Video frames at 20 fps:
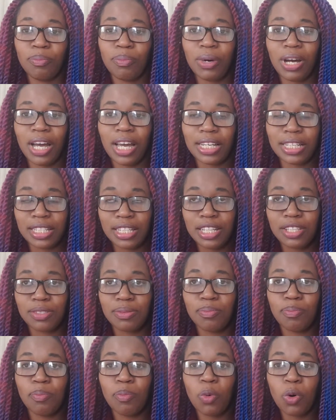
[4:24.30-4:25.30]
at least
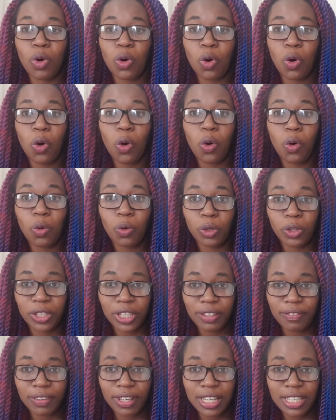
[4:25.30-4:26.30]
all
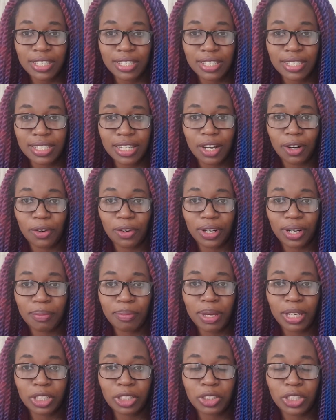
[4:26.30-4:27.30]
universities are gonna
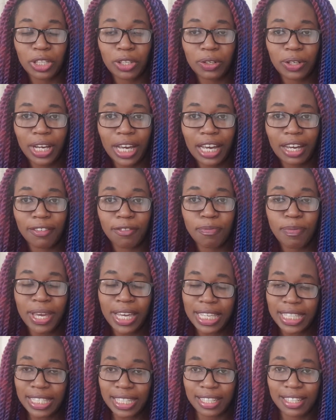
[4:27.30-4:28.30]
make sure you have
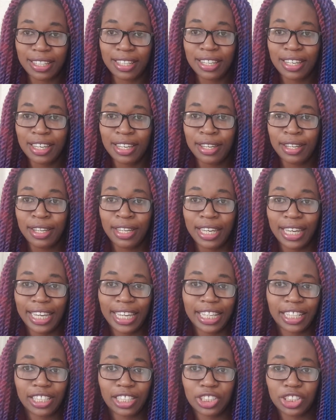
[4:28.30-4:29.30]
basic
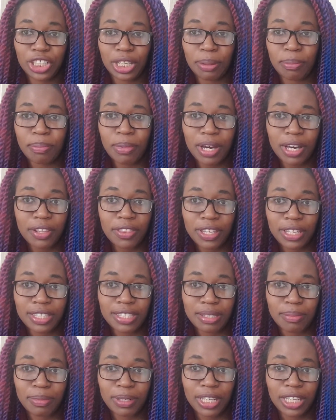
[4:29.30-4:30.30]
English and math
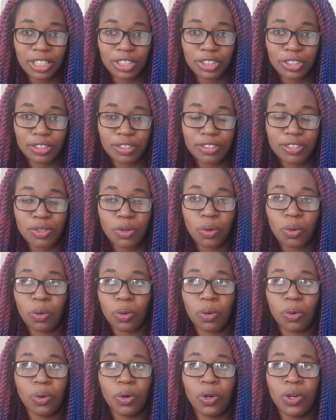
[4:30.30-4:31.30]
examinations,
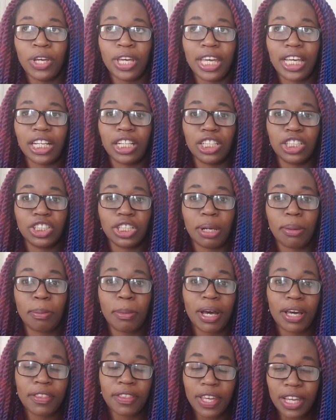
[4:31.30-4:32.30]
or English and
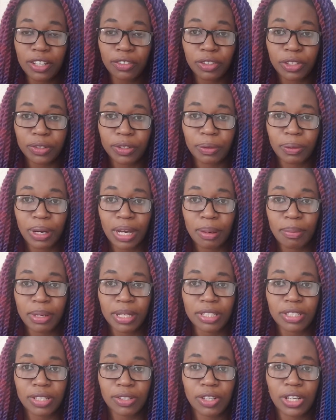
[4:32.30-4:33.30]
math entry
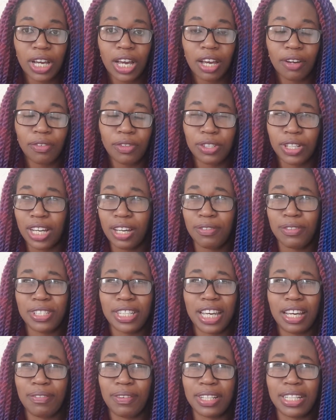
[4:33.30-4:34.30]
requirements. So you have to
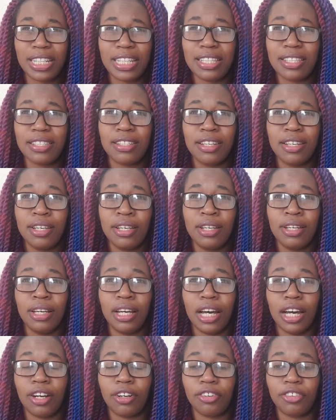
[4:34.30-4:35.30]
have at least
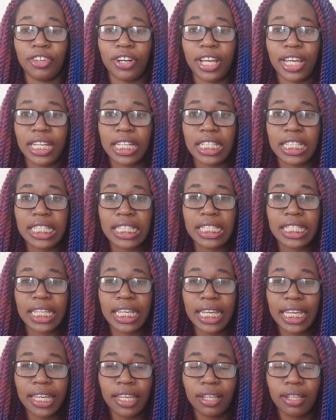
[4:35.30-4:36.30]
a grade
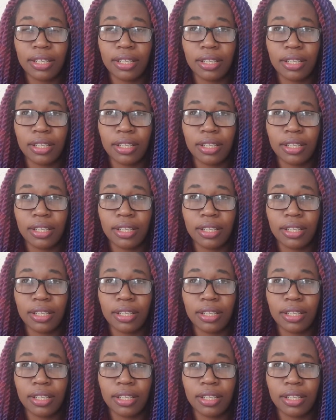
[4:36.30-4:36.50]
C.